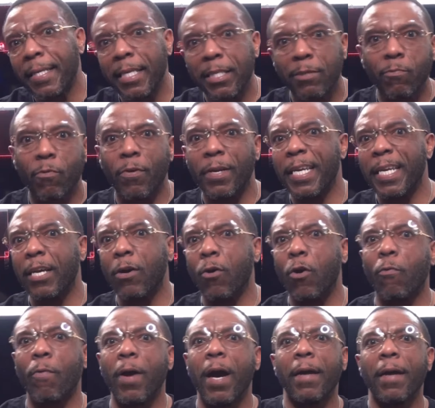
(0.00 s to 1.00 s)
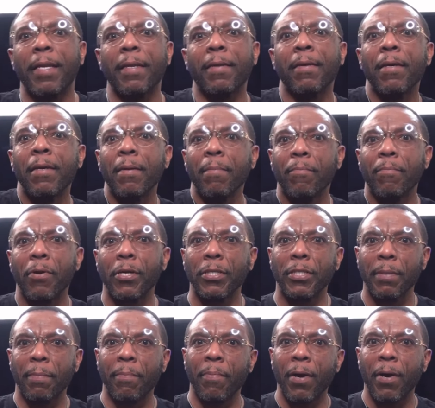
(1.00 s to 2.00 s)
this one, he go around, he push
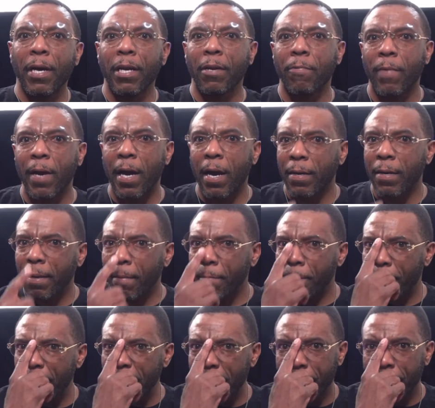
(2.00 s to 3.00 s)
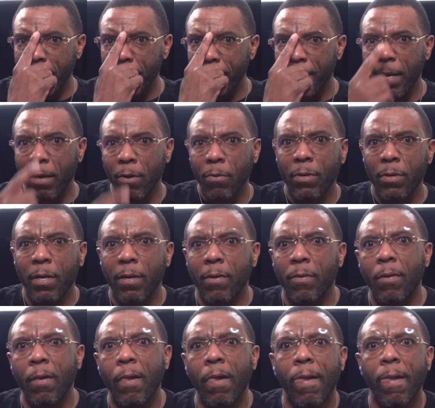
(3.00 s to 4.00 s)
the bucket around. And I'm peeping, I'm like, hold on.
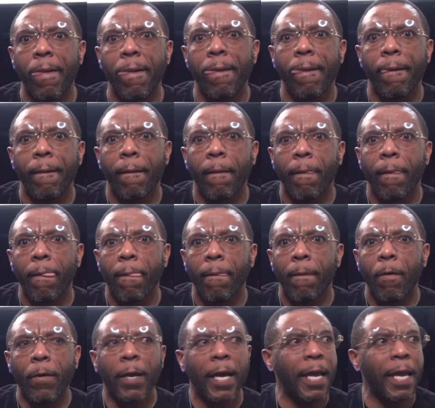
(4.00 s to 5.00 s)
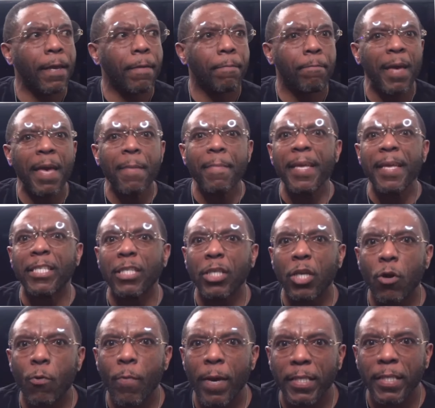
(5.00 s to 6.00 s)
Okay, maybe it's a
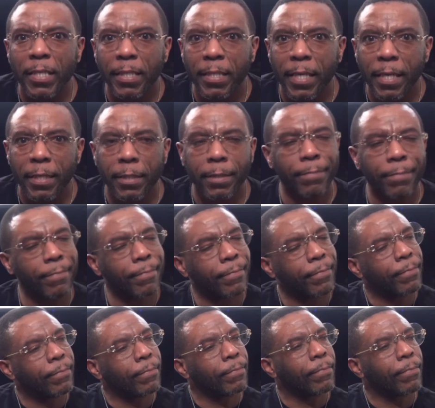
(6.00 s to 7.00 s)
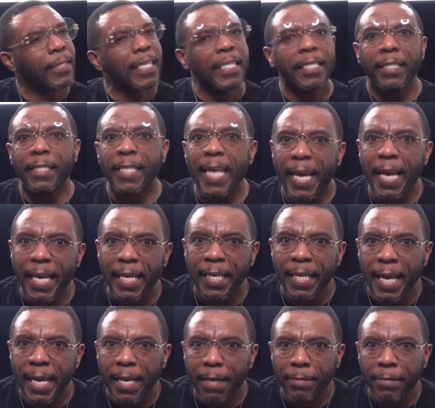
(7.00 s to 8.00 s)
coincidence. Second
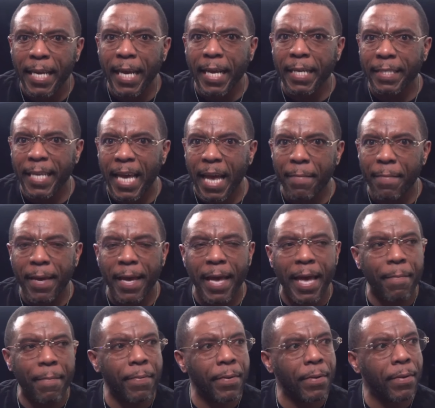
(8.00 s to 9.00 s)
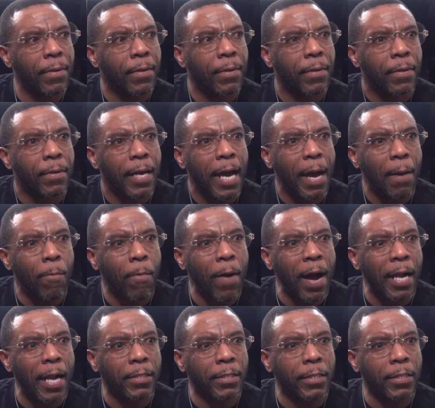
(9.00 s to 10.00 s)
day, second time it happened, I'm
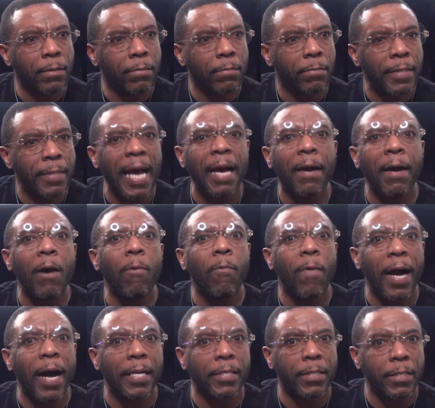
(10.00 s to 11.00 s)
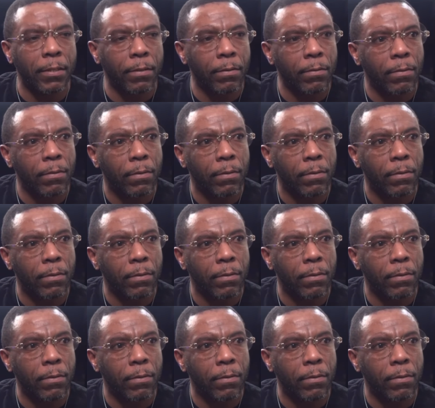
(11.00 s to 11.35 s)
watching. Now I'm watching.